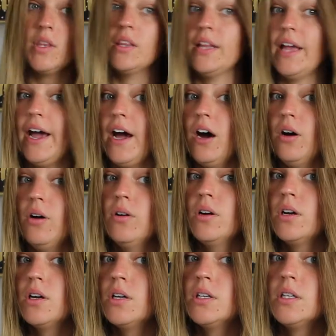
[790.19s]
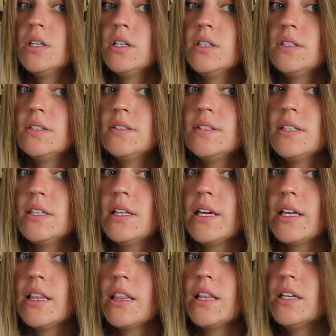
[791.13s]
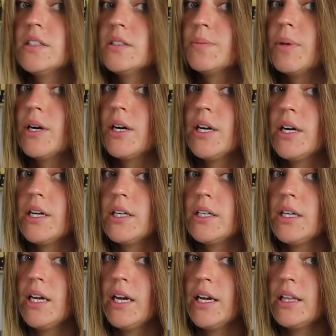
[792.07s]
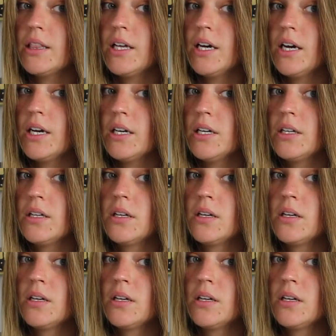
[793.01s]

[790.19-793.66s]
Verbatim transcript: Now, see like this part? I hate that.